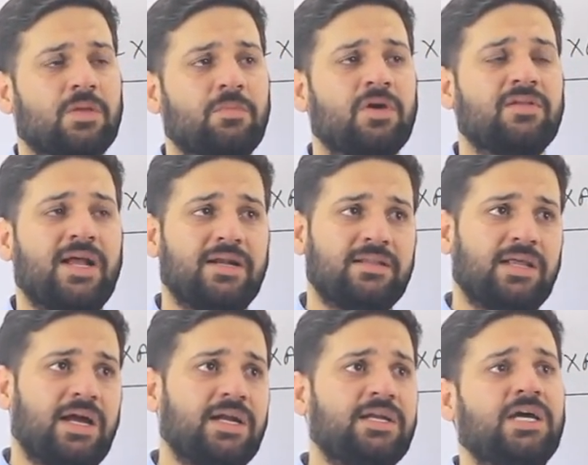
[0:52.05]
because at
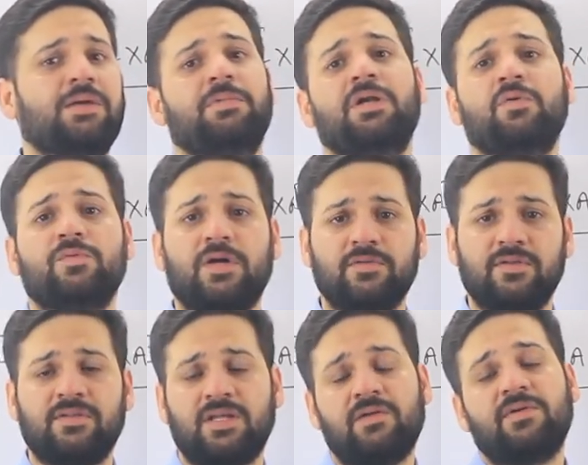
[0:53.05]
that time in
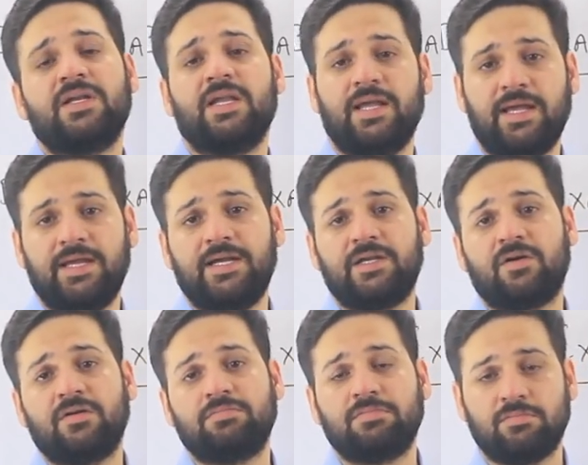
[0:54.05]
2007, 8
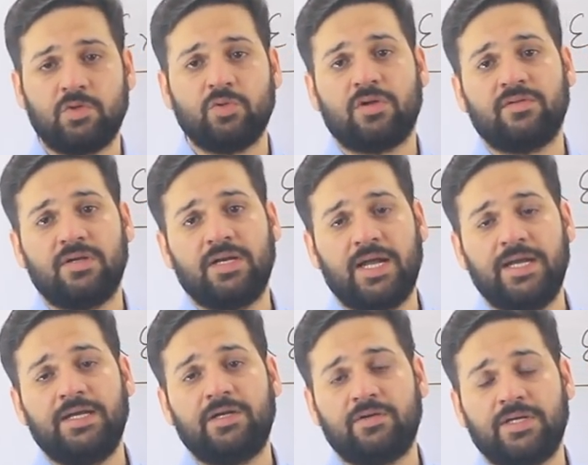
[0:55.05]
or
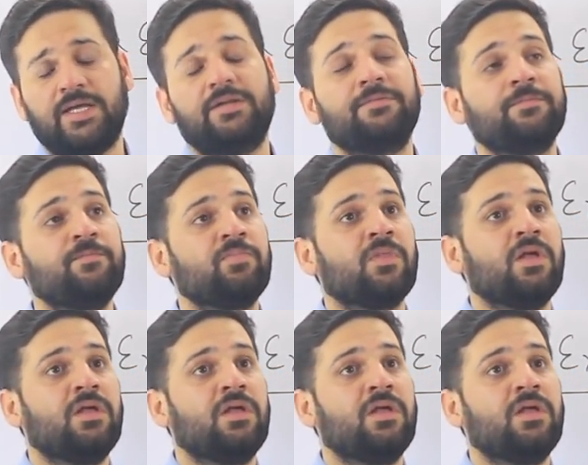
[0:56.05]
2009 or 10,